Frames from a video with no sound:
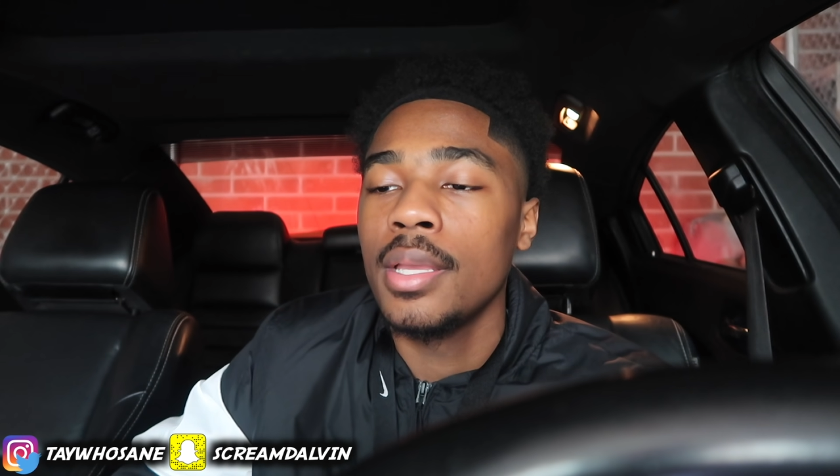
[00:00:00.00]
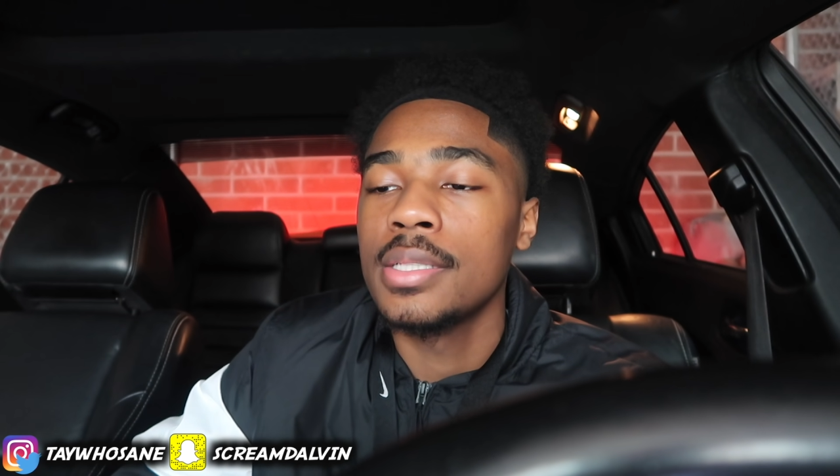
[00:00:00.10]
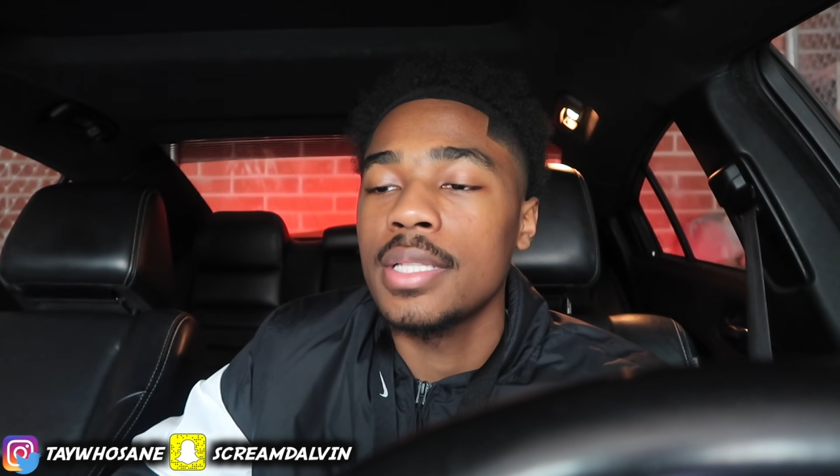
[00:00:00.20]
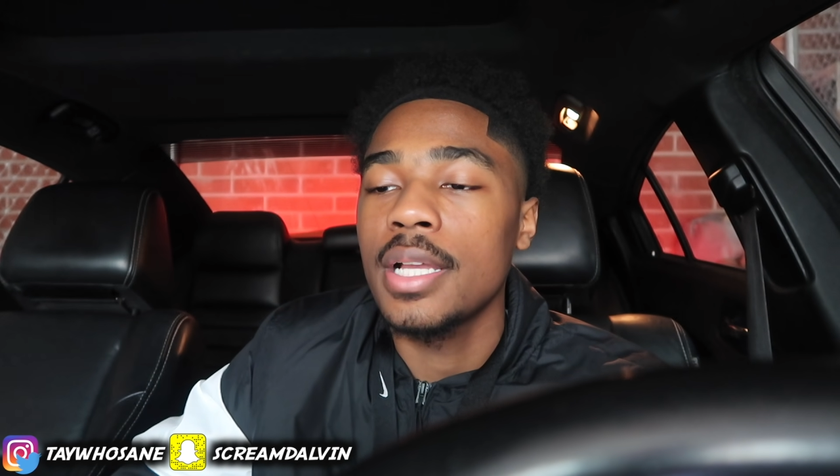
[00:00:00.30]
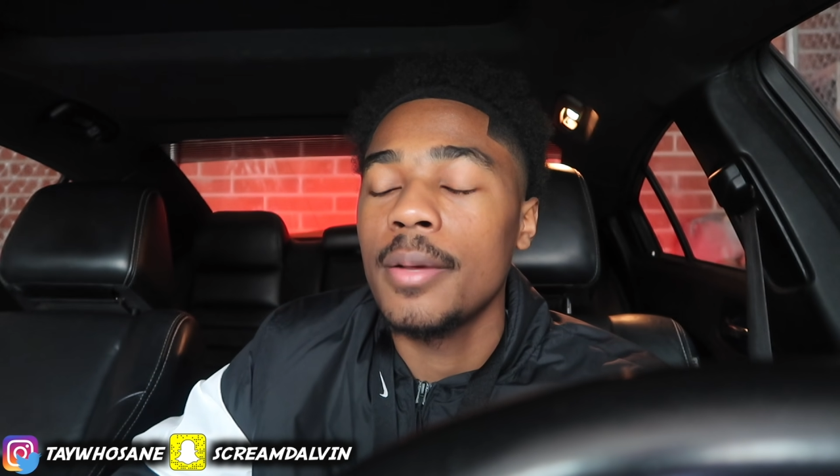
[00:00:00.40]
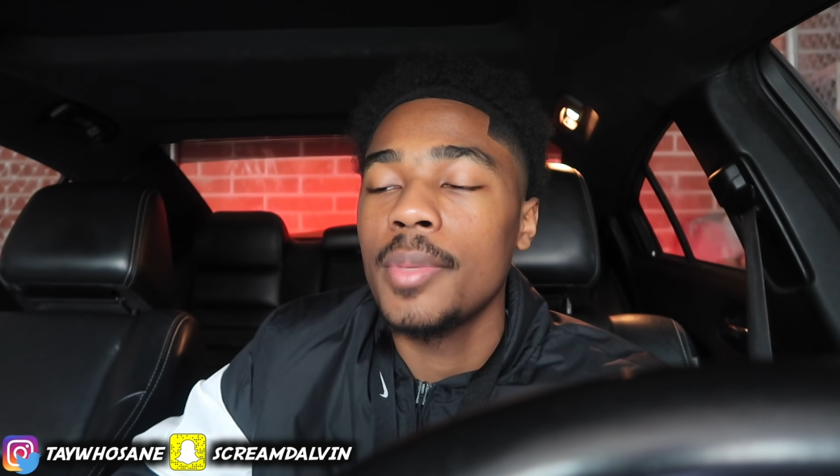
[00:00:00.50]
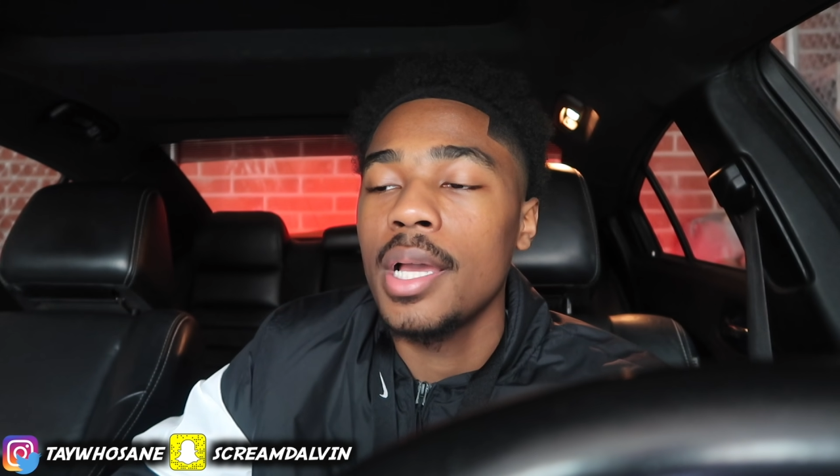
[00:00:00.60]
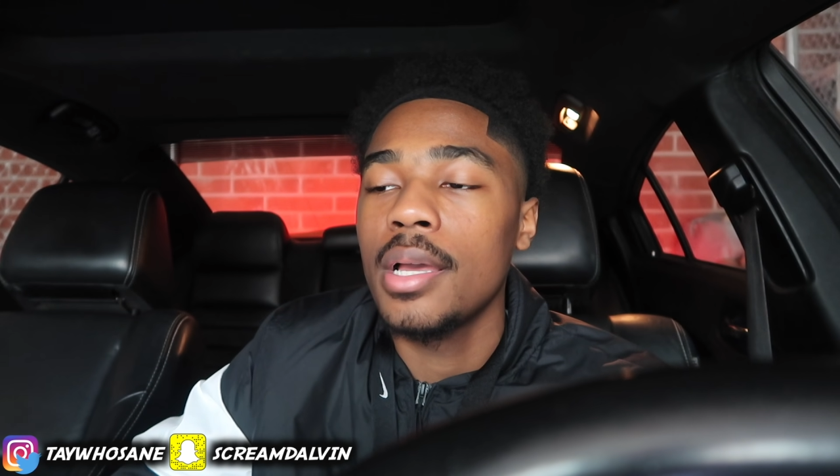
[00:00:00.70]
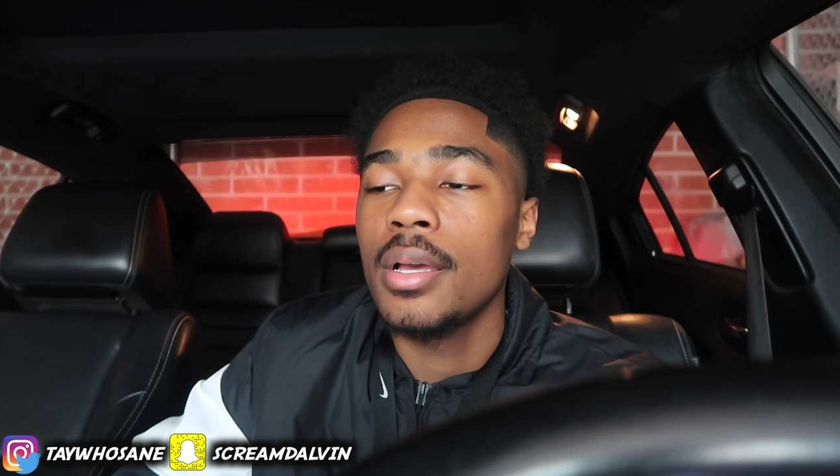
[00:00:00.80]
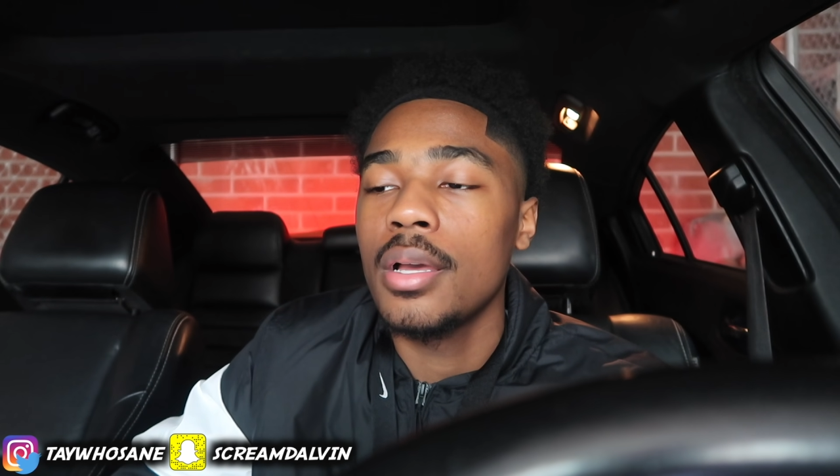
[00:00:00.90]
it's like I'm
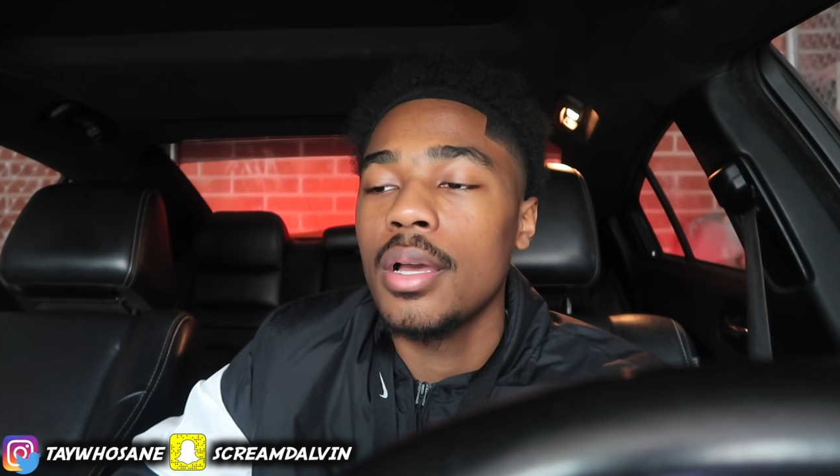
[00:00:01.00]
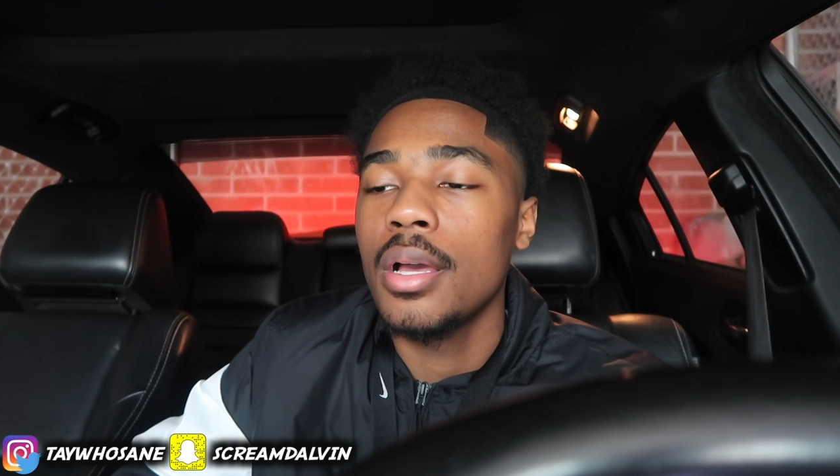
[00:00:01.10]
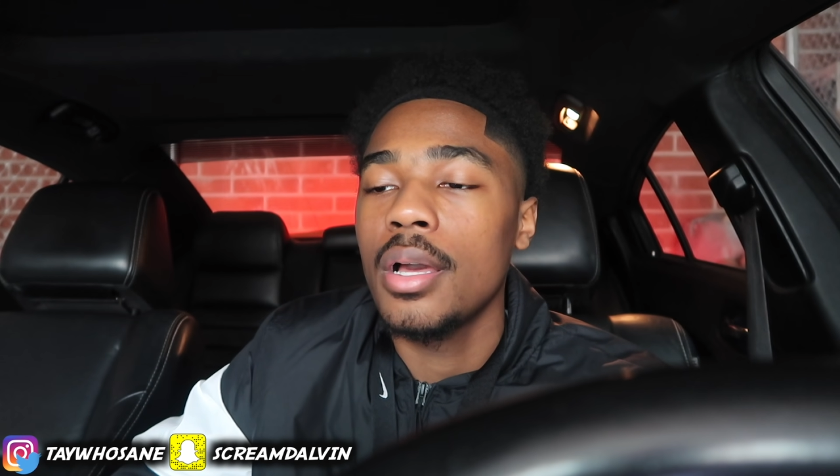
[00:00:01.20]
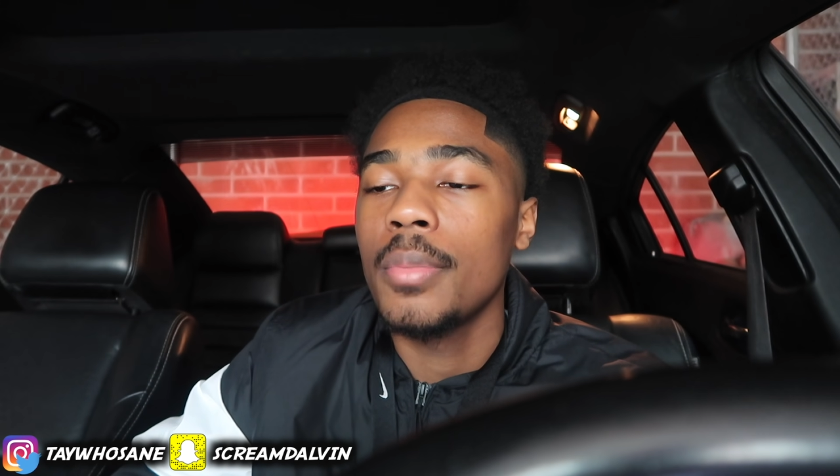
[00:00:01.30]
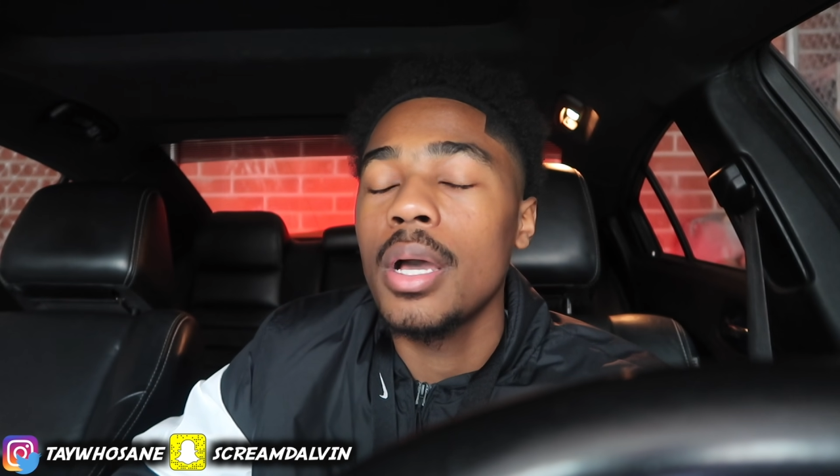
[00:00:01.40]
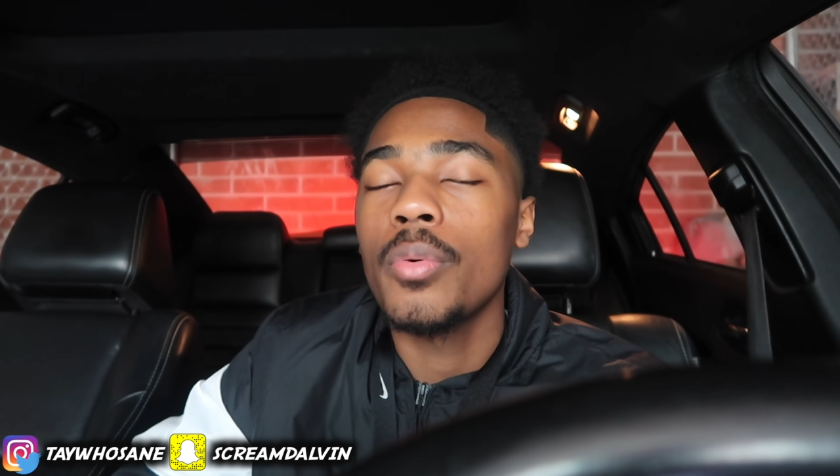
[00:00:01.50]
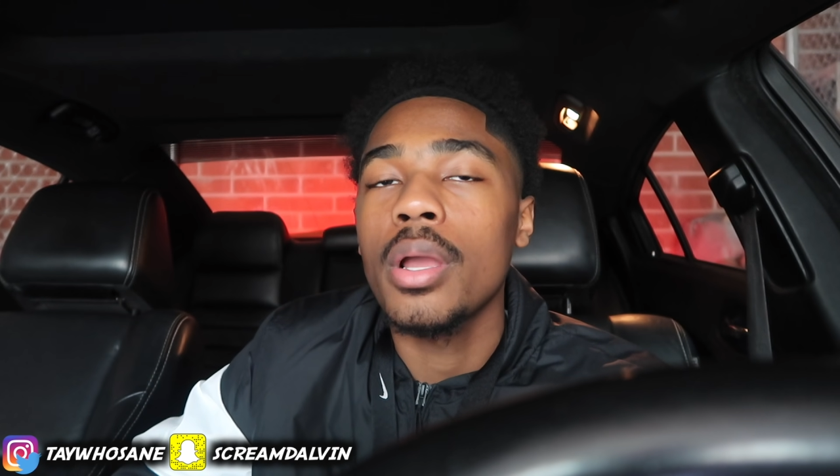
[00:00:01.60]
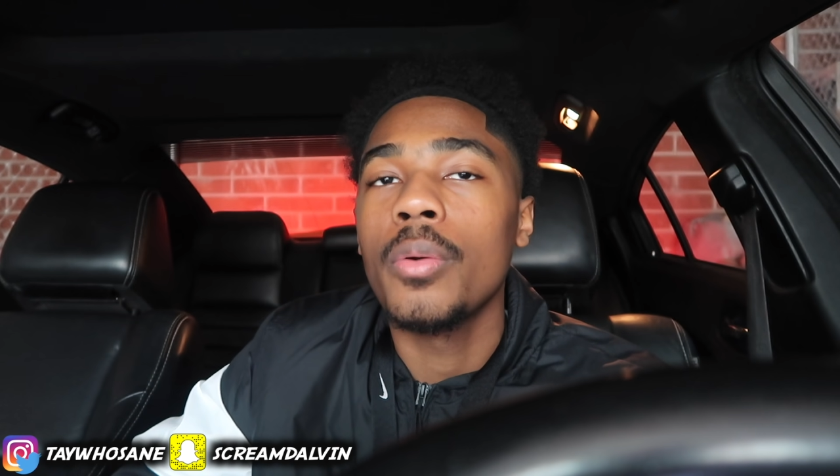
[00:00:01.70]
not where